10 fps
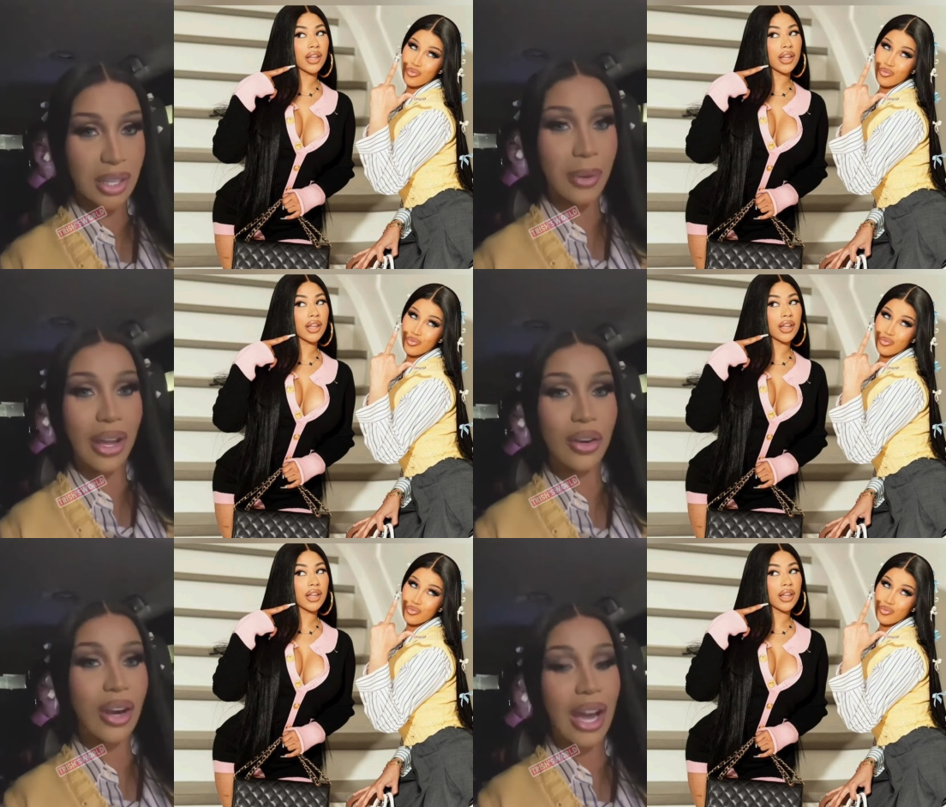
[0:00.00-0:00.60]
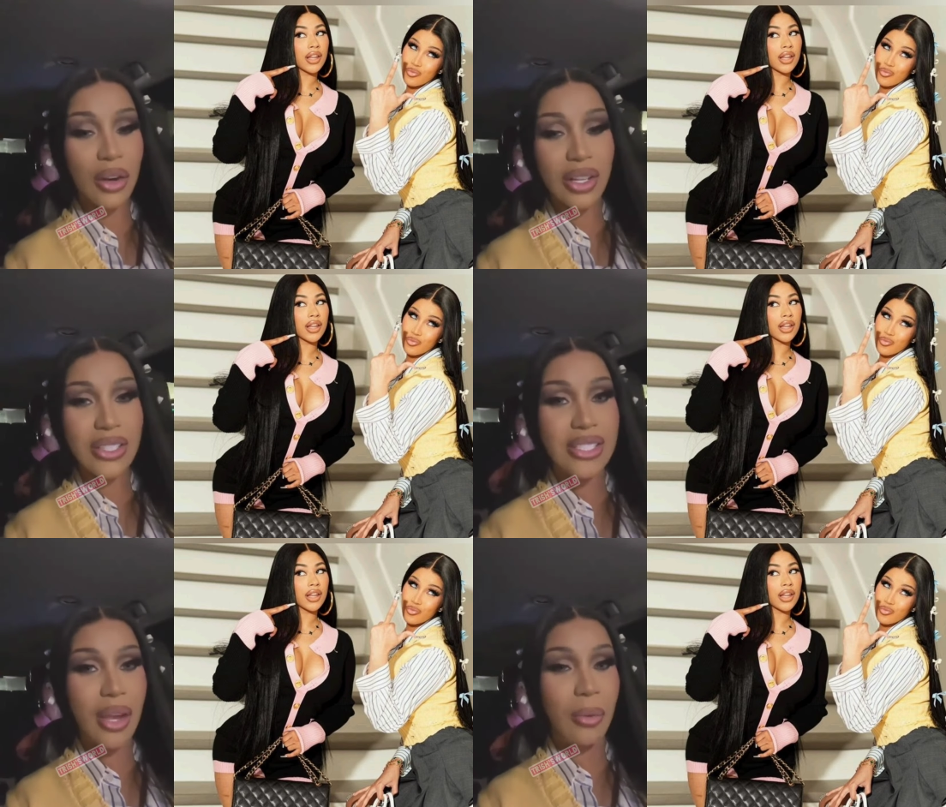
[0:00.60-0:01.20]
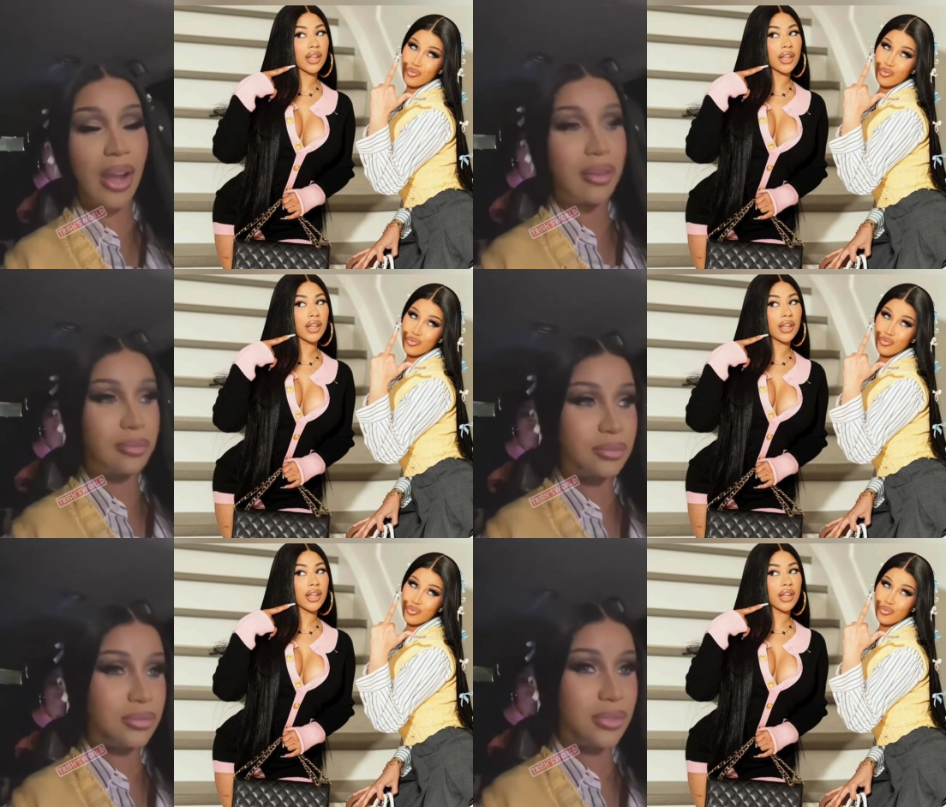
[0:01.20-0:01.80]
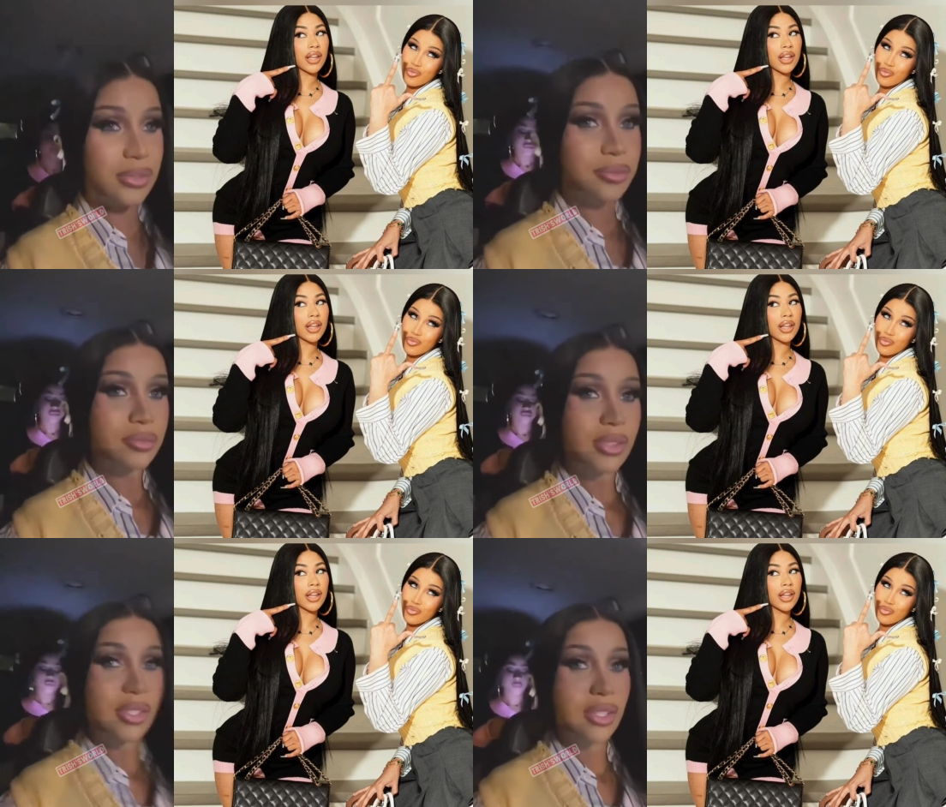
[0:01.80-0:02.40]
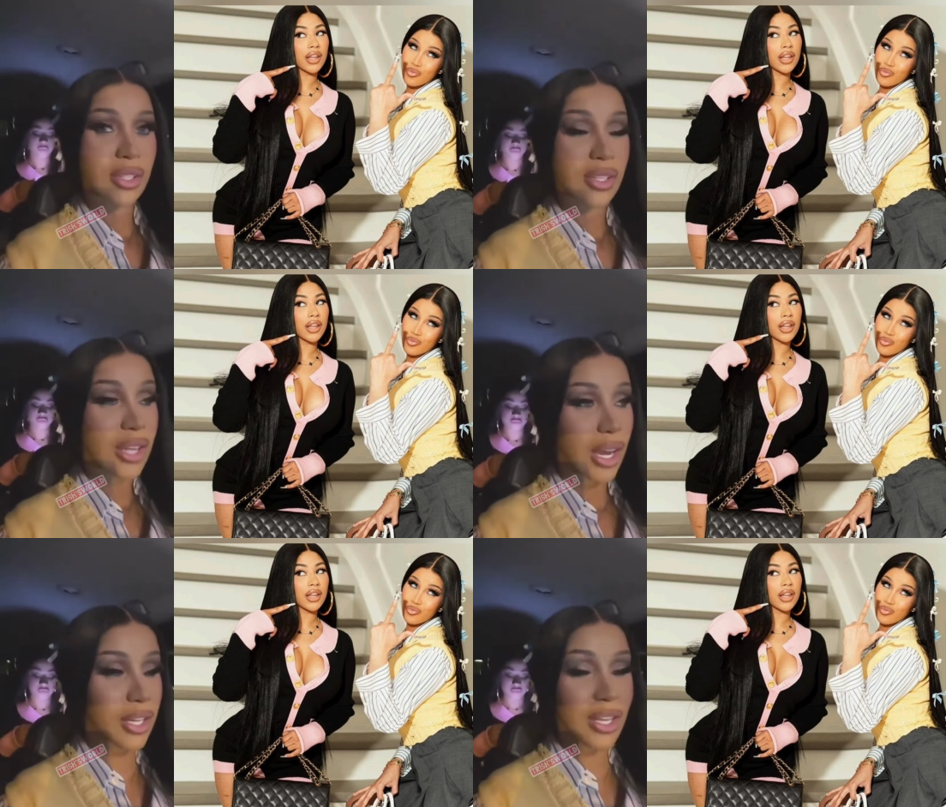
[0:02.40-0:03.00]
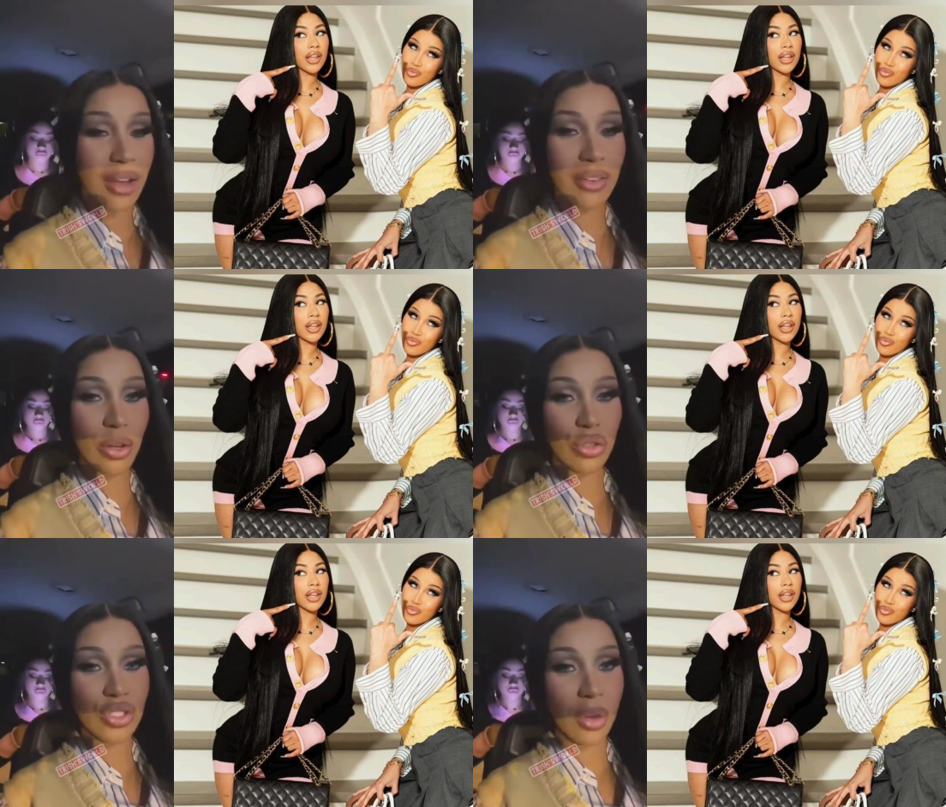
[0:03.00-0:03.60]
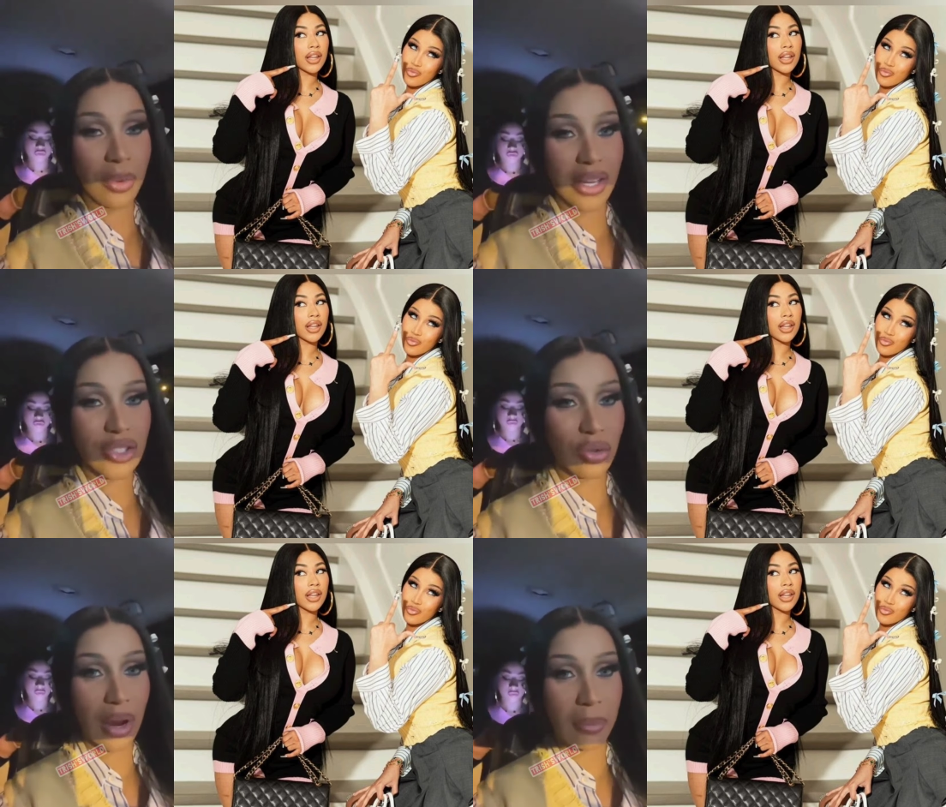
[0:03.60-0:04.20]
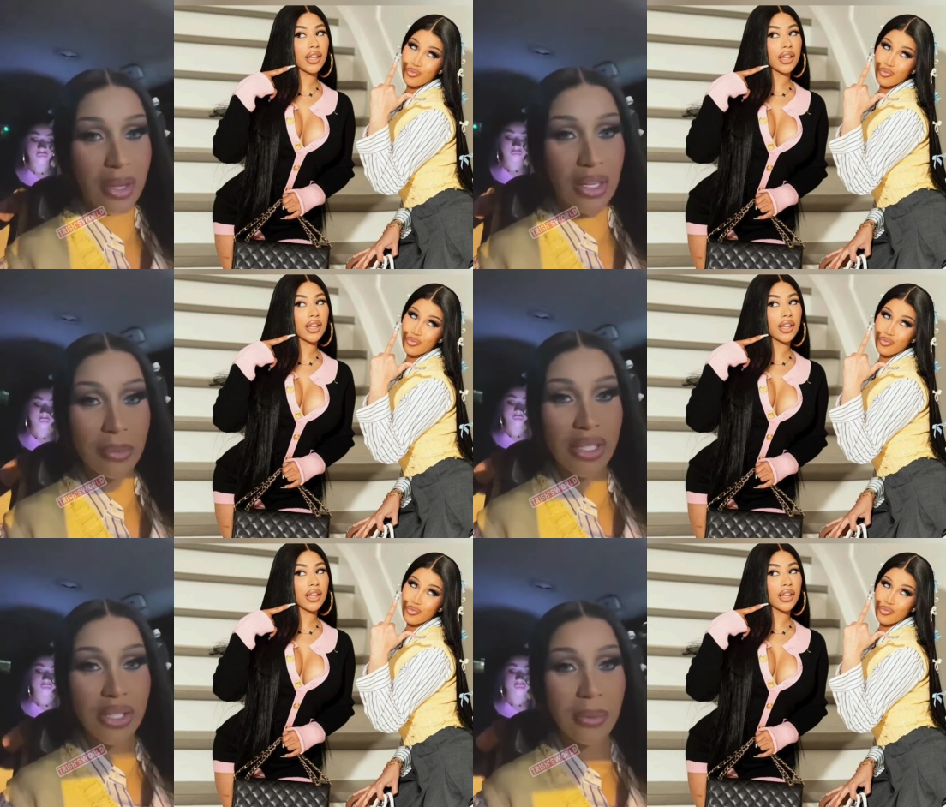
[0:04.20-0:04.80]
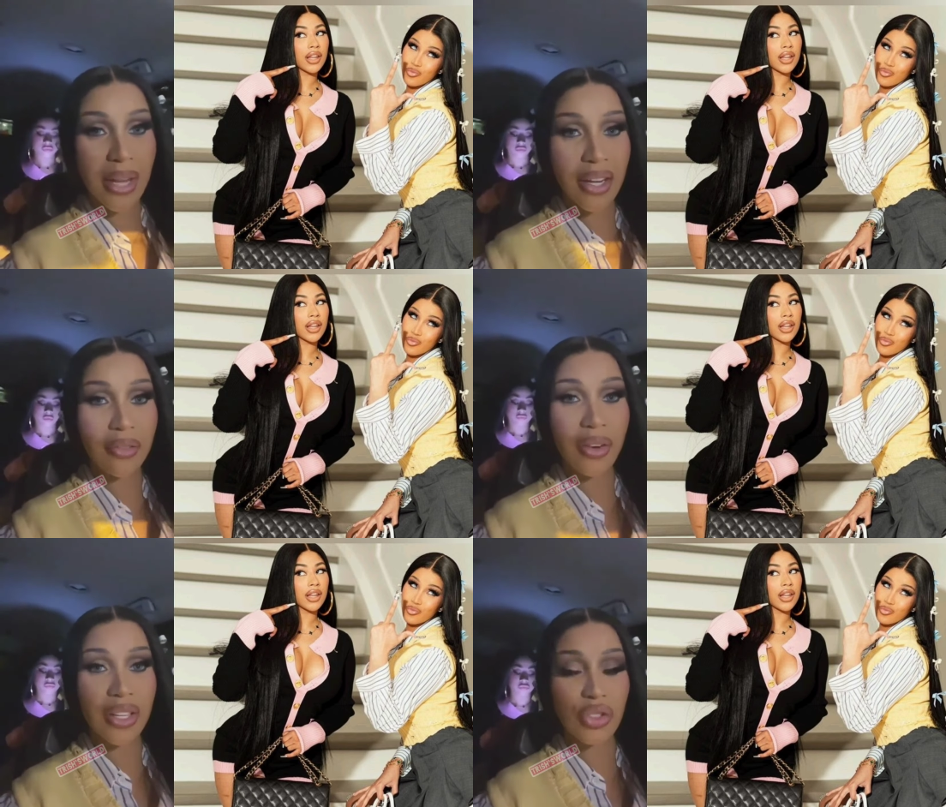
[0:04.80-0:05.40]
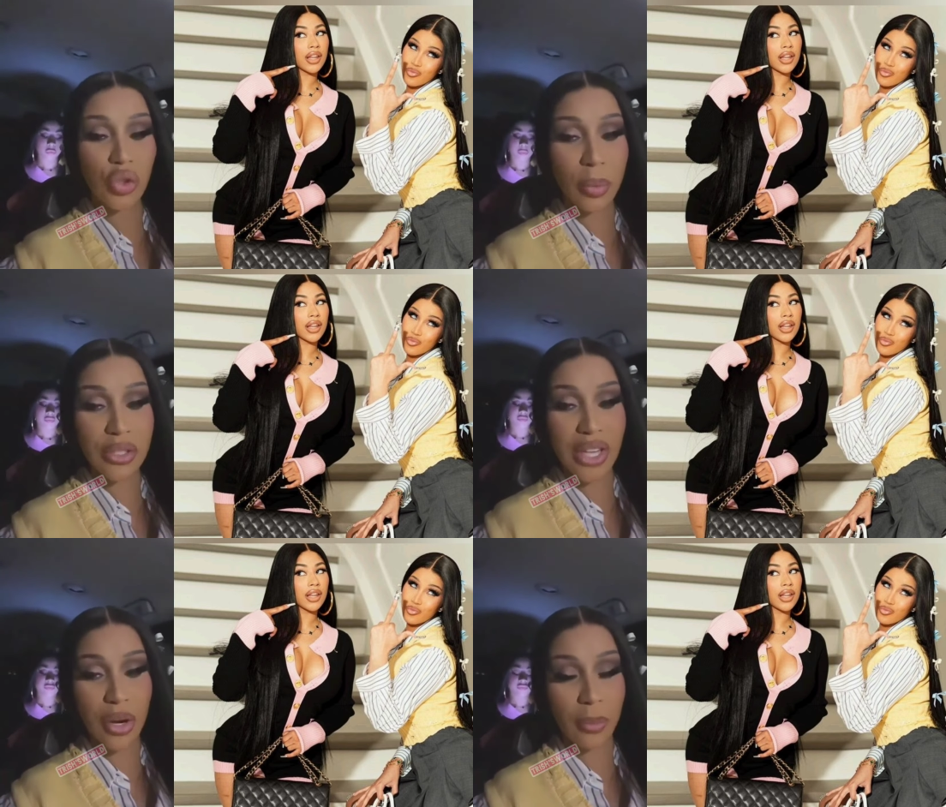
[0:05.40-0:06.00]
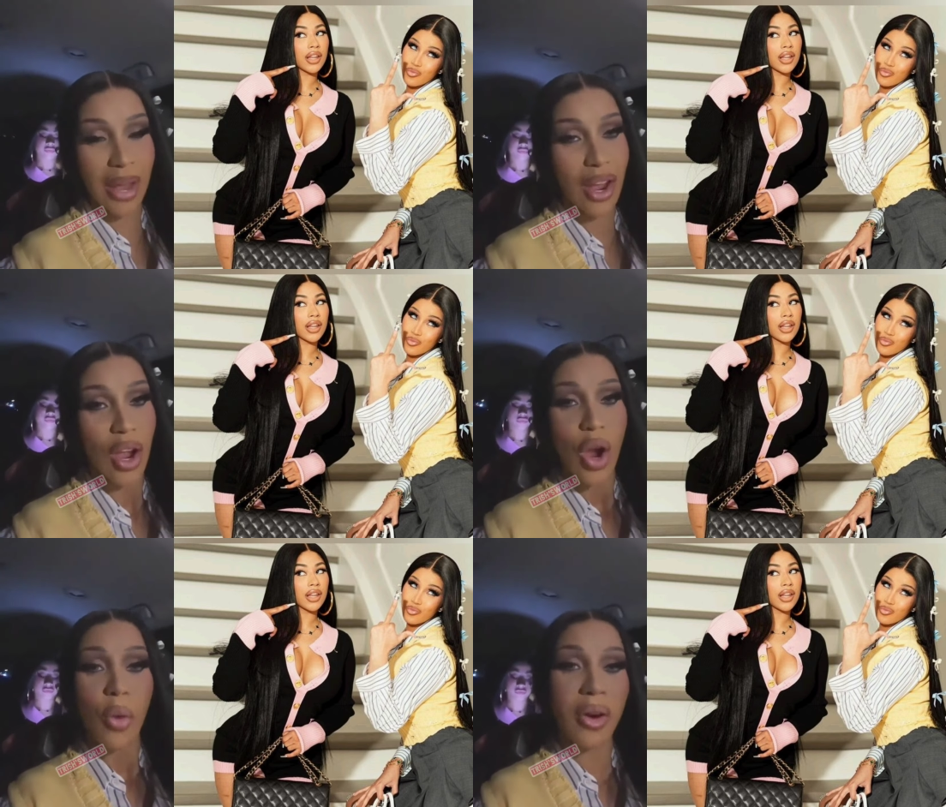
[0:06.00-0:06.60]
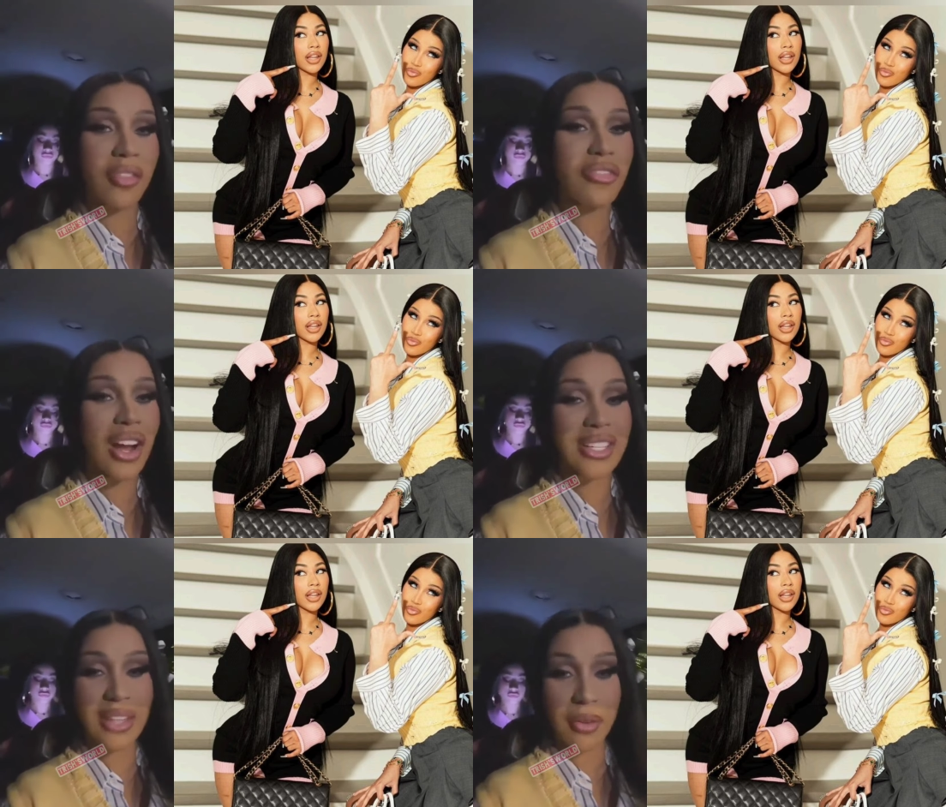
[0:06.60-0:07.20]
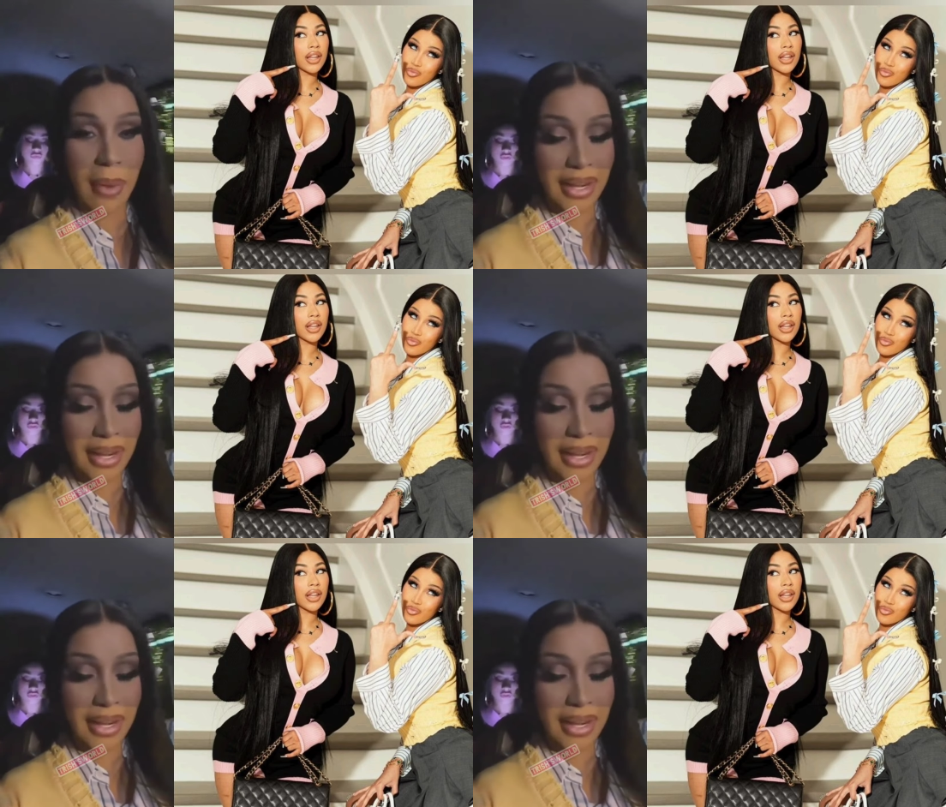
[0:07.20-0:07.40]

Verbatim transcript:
Speaker 1: what's up? I don't I don't understand why I need to have a little talk with Instagram because my shit be getting fucking super shadow banned. Where the fuck is